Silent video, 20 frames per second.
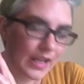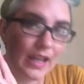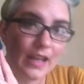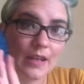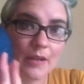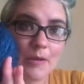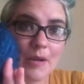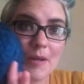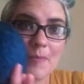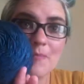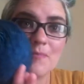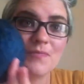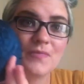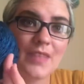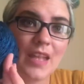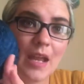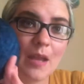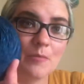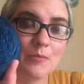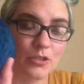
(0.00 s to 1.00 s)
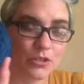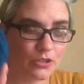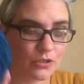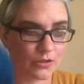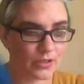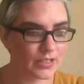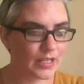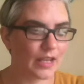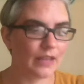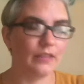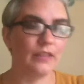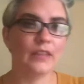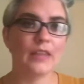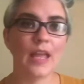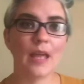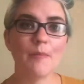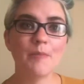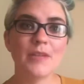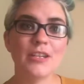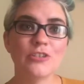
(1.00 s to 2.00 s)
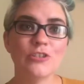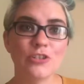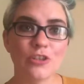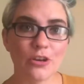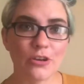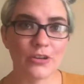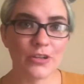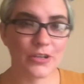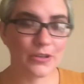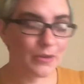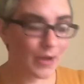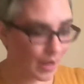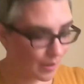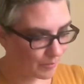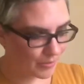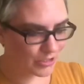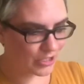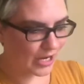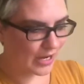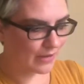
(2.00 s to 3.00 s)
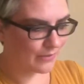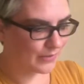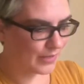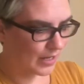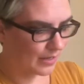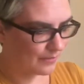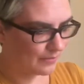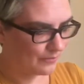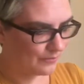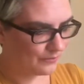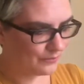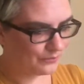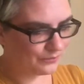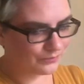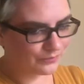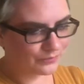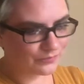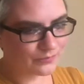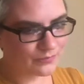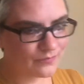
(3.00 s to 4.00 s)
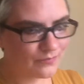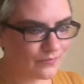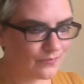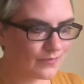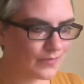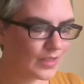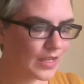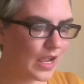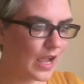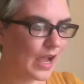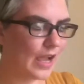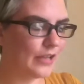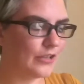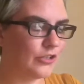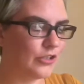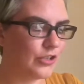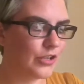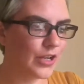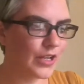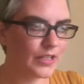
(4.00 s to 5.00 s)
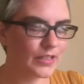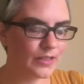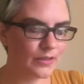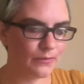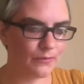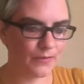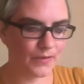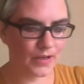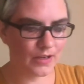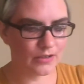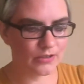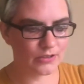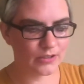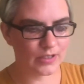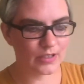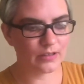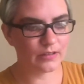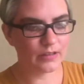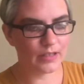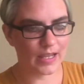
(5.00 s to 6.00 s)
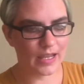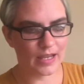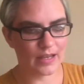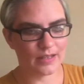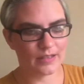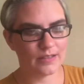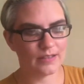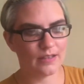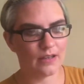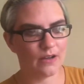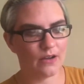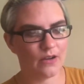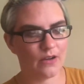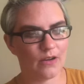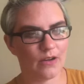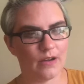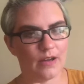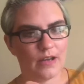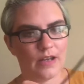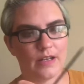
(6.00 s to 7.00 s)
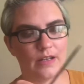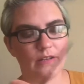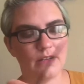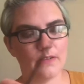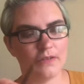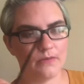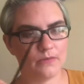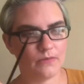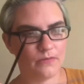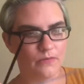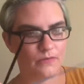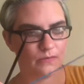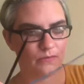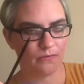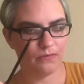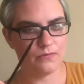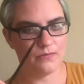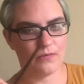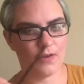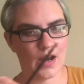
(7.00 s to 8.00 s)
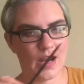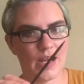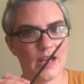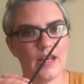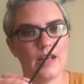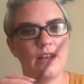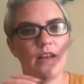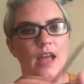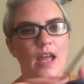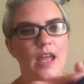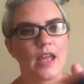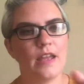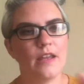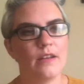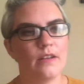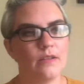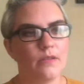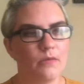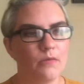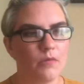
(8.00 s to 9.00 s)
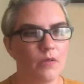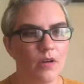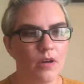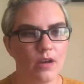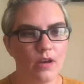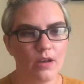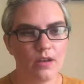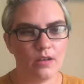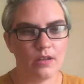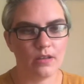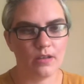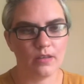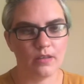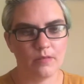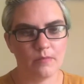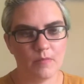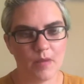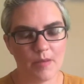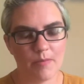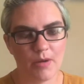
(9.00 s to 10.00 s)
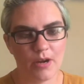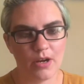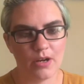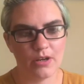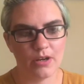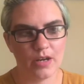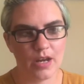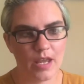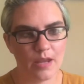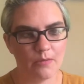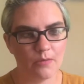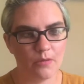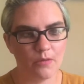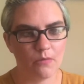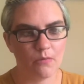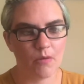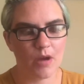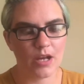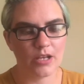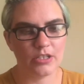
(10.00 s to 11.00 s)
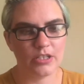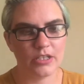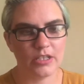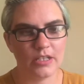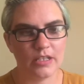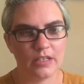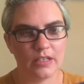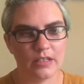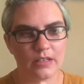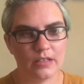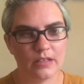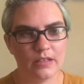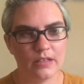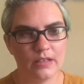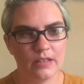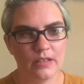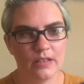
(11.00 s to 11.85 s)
Anyway, I'm so excited. Let me show you how much I have done. I just finished the lace on Friday night while my partner and I were watching